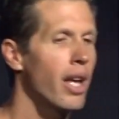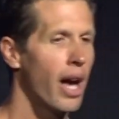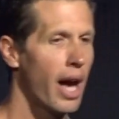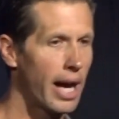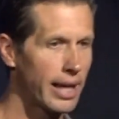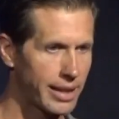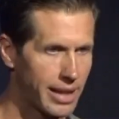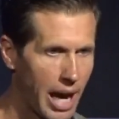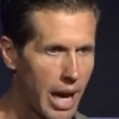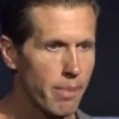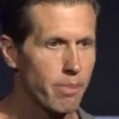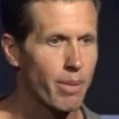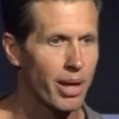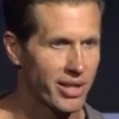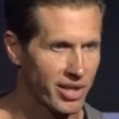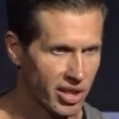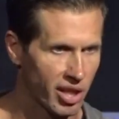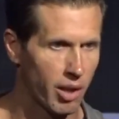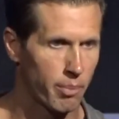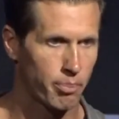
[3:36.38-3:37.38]
I'd gotten
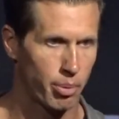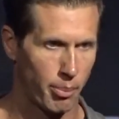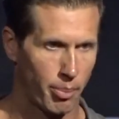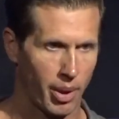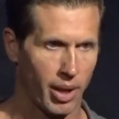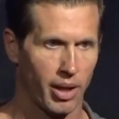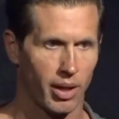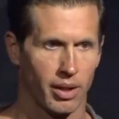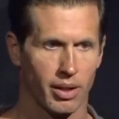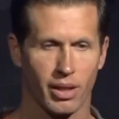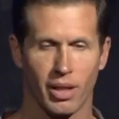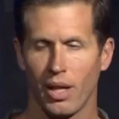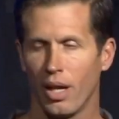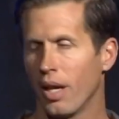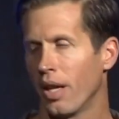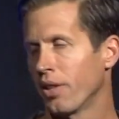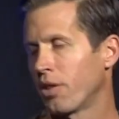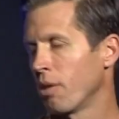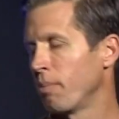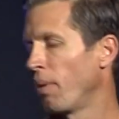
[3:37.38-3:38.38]
myself prepared.
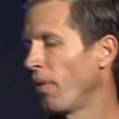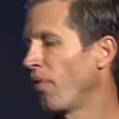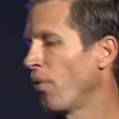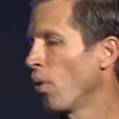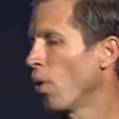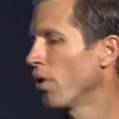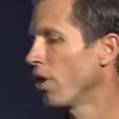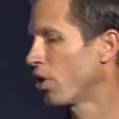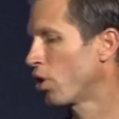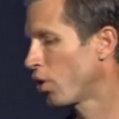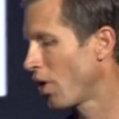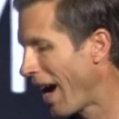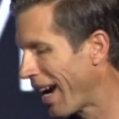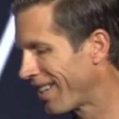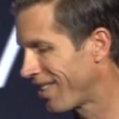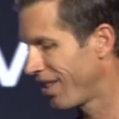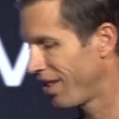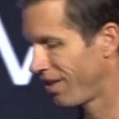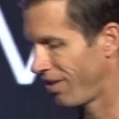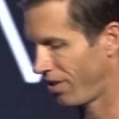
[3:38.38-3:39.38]
And so before the track
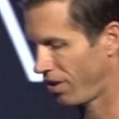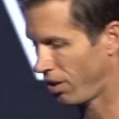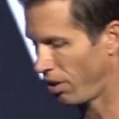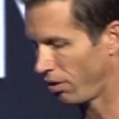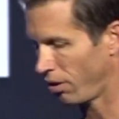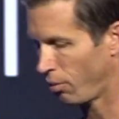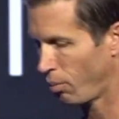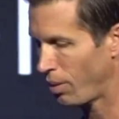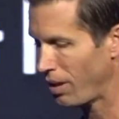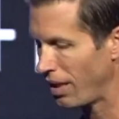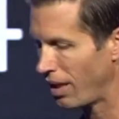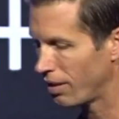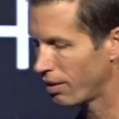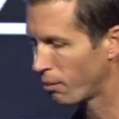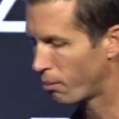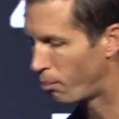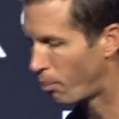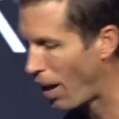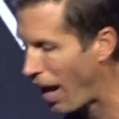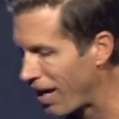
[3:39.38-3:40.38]
season started, we
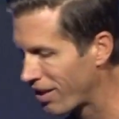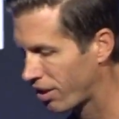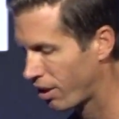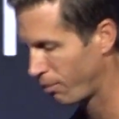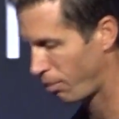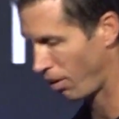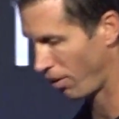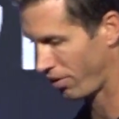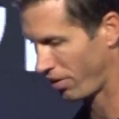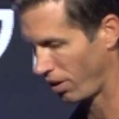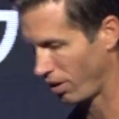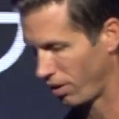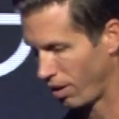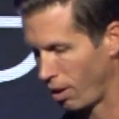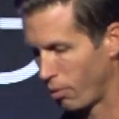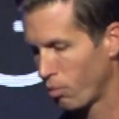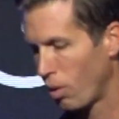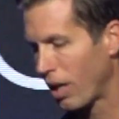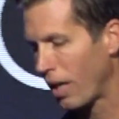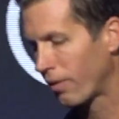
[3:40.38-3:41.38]
ended basketball season.
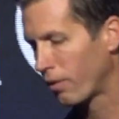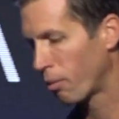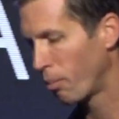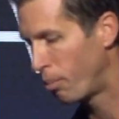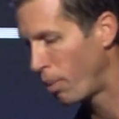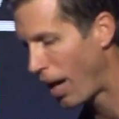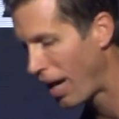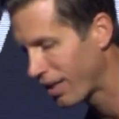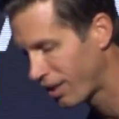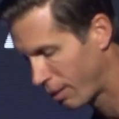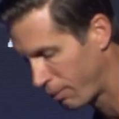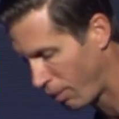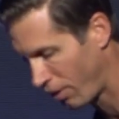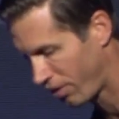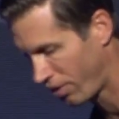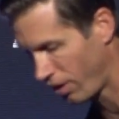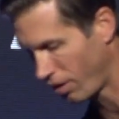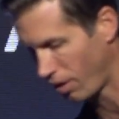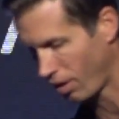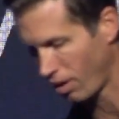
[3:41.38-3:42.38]
And right after basketball
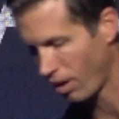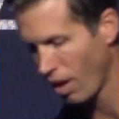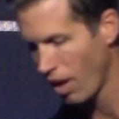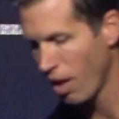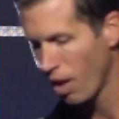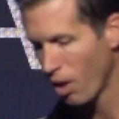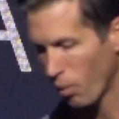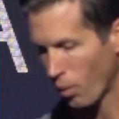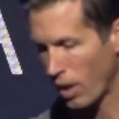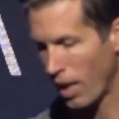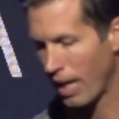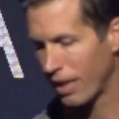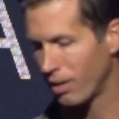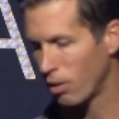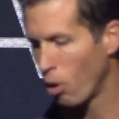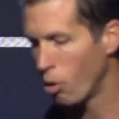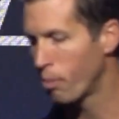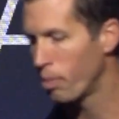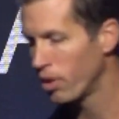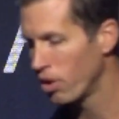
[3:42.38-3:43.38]
season, we had an
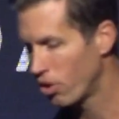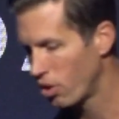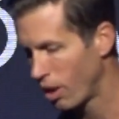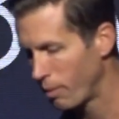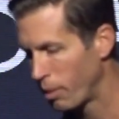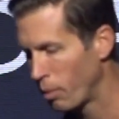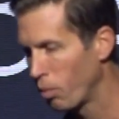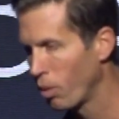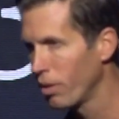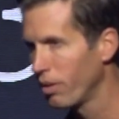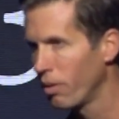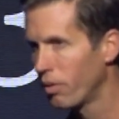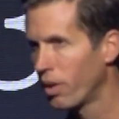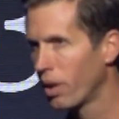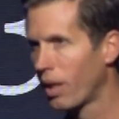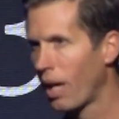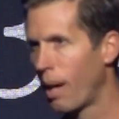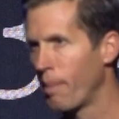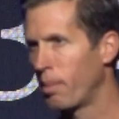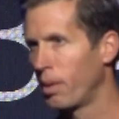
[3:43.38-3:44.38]
open gym. And what do you
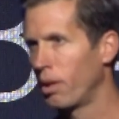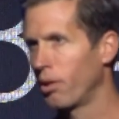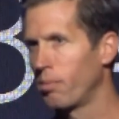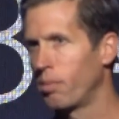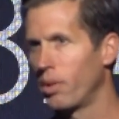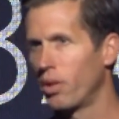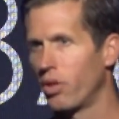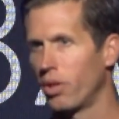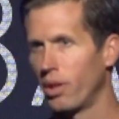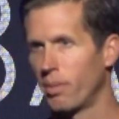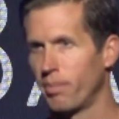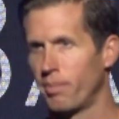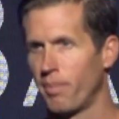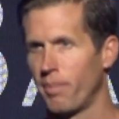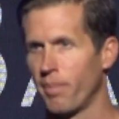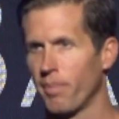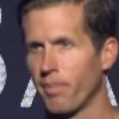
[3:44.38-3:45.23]
think happened in open gym?